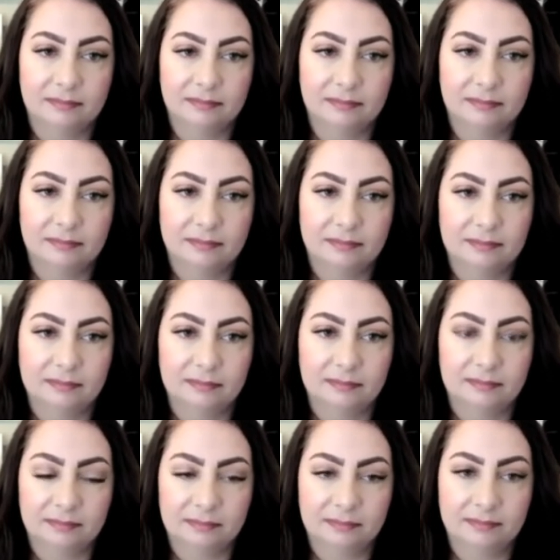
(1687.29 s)

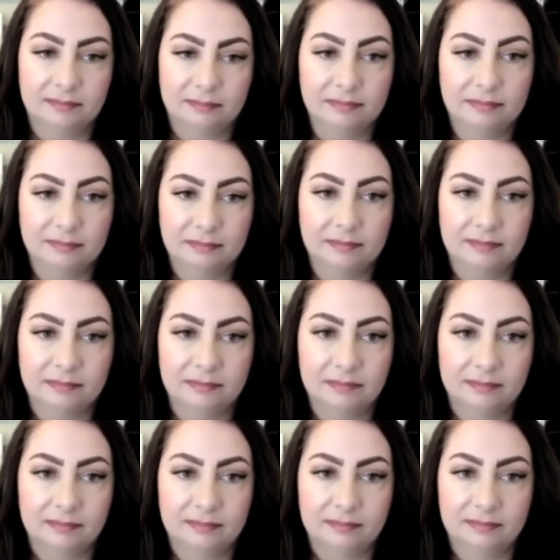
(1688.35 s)

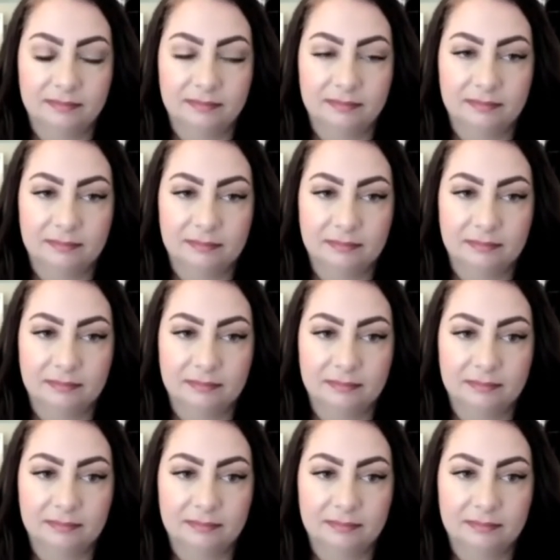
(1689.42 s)

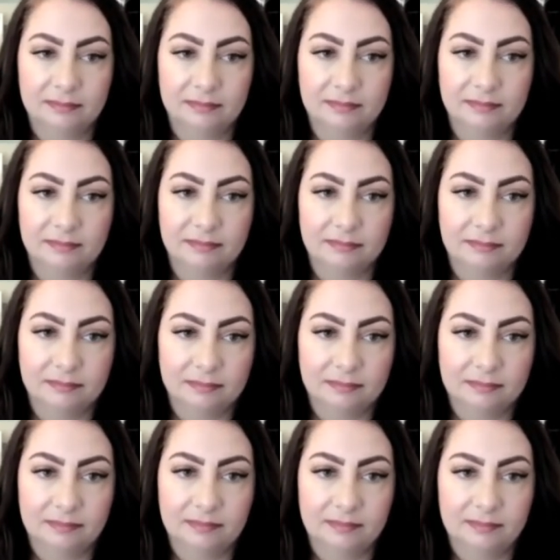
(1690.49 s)

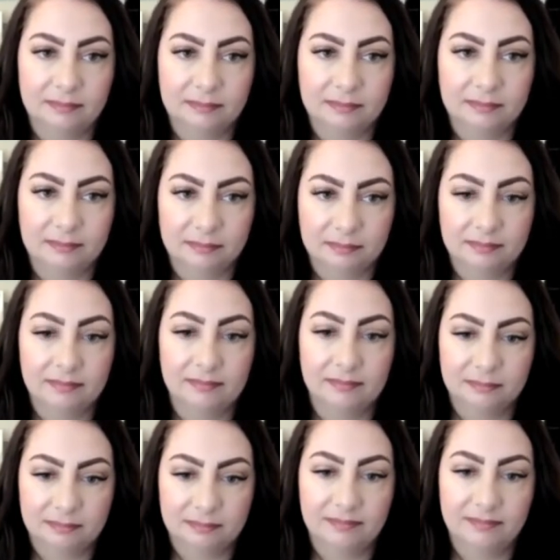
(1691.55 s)

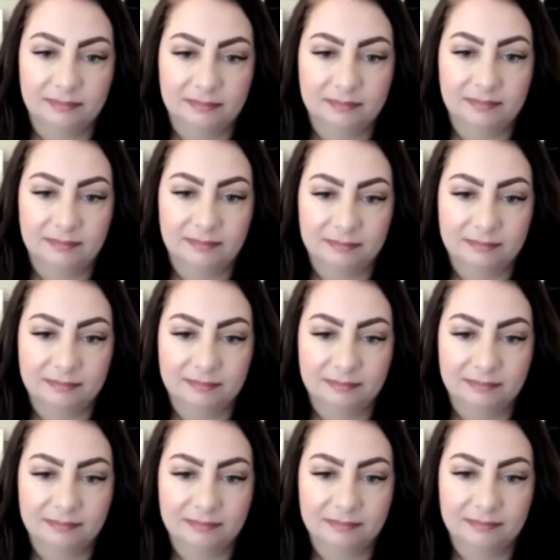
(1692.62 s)

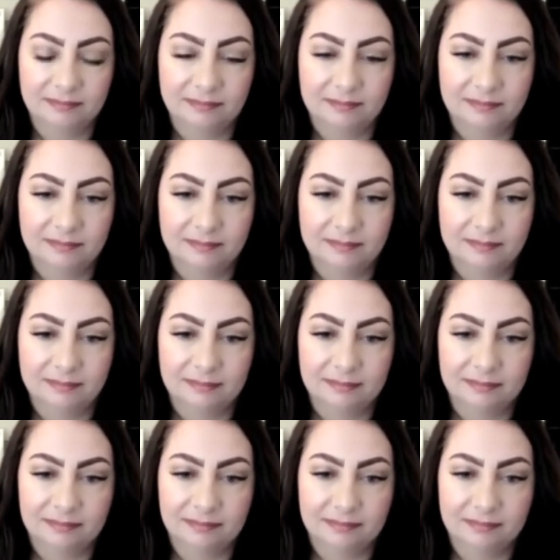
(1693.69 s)

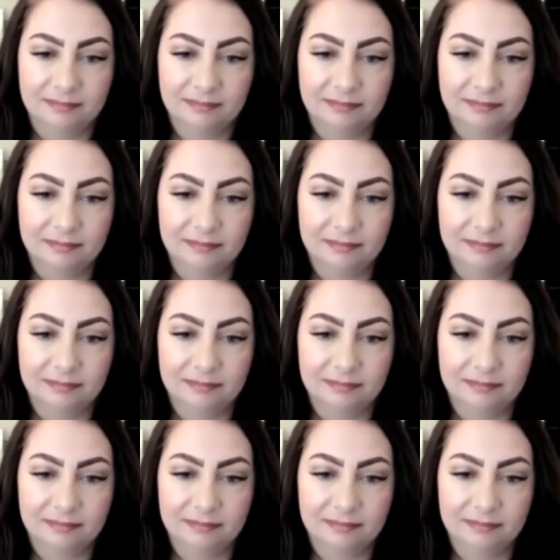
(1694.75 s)
The person shown says nothing.